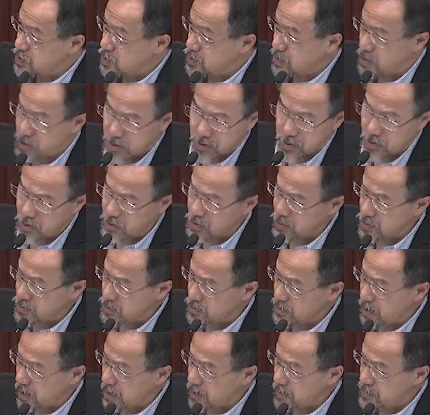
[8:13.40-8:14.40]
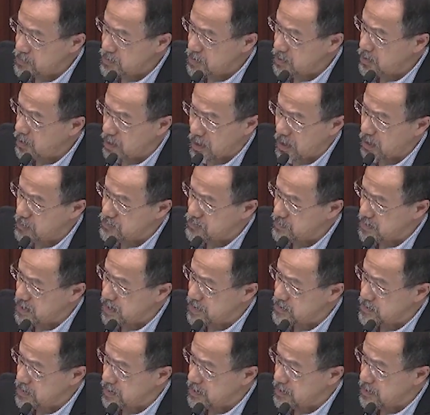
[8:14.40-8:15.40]
let's say there should be 100 minutes
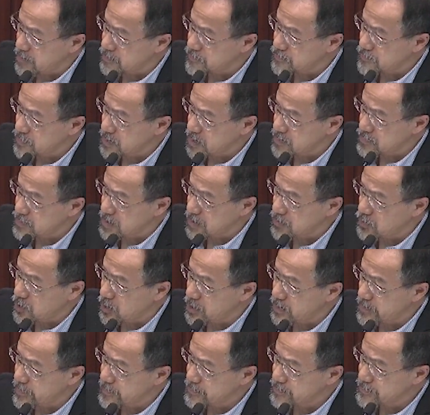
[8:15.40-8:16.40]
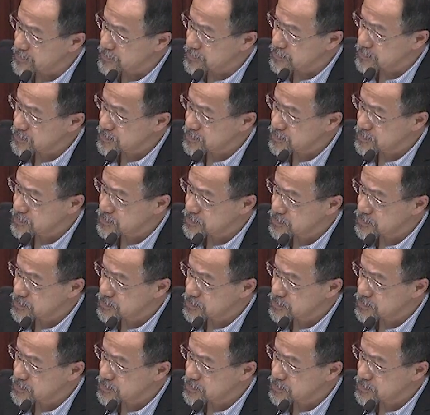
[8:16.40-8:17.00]
uh, rest time, but then uh, most